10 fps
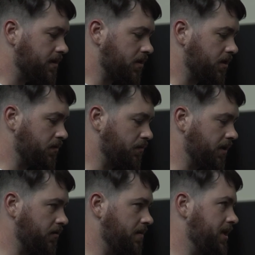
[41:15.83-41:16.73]
so you
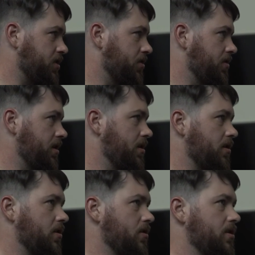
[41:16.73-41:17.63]
really want to make sure that your
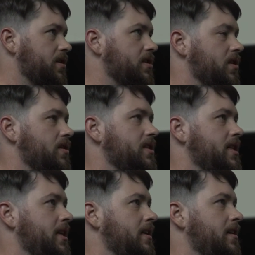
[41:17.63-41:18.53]
cohorts are
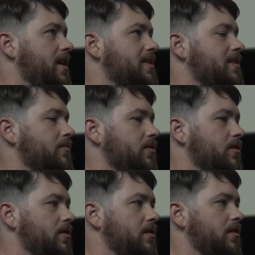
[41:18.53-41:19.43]
seeing as
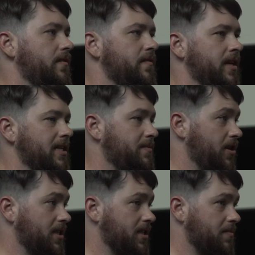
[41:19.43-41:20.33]
similar of an
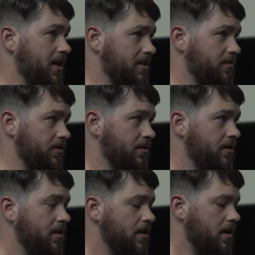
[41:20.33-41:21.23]
experience as possible.
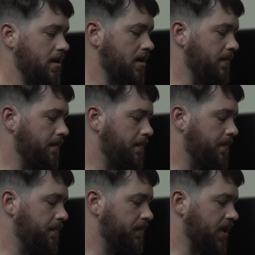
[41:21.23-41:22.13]
Um,
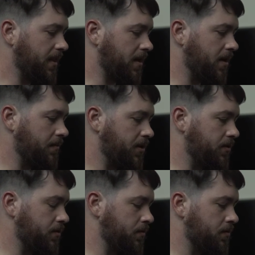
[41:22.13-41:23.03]
and that'll help
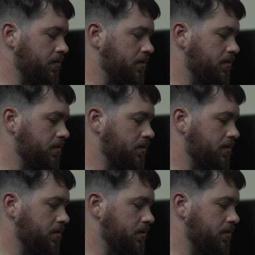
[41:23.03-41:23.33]
you